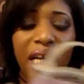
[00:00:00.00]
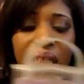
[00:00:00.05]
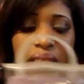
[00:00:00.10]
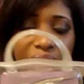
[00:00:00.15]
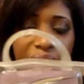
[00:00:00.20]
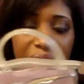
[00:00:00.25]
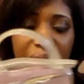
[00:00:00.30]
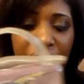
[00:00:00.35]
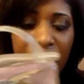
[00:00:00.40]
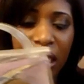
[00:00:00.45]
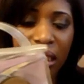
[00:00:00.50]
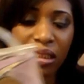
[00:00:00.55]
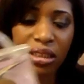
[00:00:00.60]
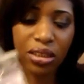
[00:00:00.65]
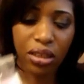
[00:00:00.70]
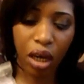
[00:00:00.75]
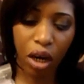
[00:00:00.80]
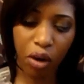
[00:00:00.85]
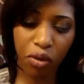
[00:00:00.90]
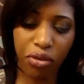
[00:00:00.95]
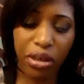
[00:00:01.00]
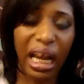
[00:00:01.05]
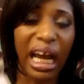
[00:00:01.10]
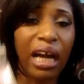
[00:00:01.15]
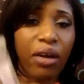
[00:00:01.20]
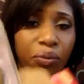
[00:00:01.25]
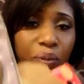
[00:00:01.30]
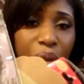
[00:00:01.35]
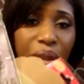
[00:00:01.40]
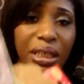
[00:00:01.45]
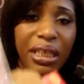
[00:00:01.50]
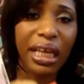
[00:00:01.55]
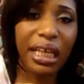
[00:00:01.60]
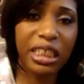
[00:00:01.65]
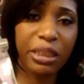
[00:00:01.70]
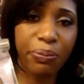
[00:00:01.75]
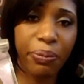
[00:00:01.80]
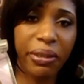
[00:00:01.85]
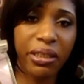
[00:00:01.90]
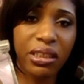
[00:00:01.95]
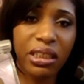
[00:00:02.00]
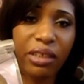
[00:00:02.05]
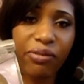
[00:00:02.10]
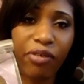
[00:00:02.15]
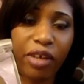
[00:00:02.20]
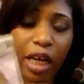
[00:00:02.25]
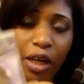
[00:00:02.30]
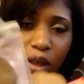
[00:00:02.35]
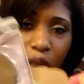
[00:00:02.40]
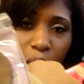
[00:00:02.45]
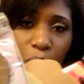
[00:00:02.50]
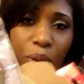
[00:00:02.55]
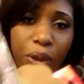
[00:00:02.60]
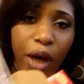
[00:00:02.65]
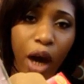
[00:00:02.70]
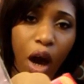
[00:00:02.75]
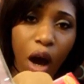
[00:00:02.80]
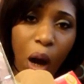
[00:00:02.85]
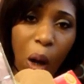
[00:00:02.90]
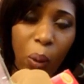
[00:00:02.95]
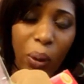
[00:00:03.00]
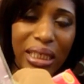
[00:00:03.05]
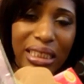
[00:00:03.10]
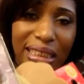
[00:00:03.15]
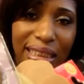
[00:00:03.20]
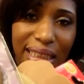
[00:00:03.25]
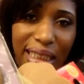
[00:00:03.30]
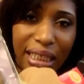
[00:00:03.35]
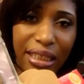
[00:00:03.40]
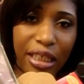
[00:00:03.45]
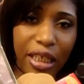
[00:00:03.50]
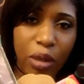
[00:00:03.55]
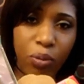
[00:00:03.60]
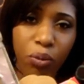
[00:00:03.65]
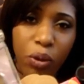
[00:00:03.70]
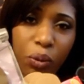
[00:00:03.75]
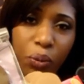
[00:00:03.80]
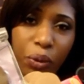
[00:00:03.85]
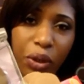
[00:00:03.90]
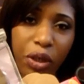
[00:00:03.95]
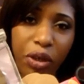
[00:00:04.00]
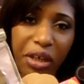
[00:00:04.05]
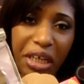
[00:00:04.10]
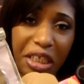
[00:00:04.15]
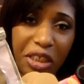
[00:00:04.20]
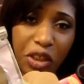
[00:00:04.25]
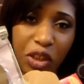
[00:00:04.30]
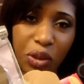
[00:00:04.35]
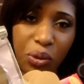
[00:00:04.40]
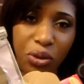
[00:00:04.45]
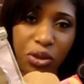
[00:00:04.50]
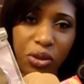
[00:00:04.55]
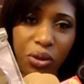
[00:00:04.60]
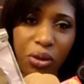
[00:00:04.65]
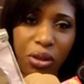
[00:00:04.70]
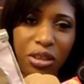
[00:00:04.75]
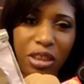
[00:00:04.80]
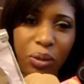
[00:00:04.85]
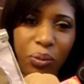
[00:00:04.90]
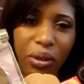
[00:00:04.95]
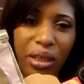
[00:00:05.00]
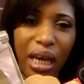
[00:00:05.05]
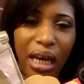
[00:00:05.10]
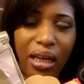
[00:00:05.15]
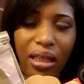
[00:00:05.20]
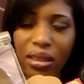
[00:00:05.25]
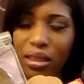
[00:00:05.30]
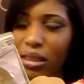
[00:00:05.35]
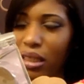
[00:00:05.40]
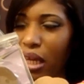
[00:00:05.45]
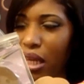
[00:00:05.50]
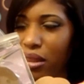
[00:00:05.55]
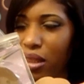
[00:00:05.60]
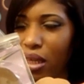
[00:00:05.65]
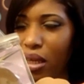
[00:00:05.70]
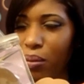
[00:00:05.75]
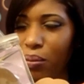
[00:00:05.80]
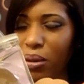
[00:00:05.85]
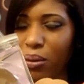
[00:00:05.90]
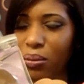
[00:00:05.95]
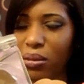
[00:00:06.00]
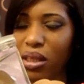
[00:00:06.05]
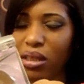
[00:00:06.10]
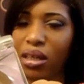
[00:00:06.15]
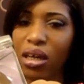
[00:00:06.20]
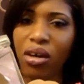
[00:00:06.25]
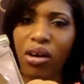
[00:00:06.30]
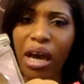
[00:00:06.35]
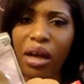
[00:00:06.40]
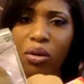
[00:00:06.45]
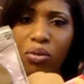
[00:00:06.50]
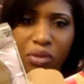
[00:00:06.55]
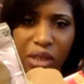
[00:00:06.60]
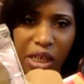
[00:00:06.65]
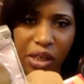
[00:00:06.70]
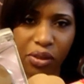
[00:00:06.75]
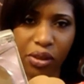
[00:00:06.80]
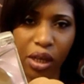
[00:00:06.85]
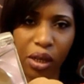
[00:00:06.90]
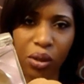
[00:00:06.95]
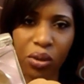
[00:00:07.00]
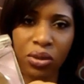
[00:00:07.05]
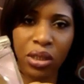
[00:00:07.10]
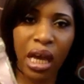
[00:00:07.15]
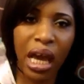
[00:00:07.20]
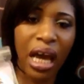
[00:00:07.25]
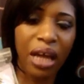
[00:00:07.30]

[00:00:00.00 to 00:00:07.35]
These are not really expensive, and I know we always see them when we are in shoe stores, and we kind of look at them and we're like, oh, I don't need those.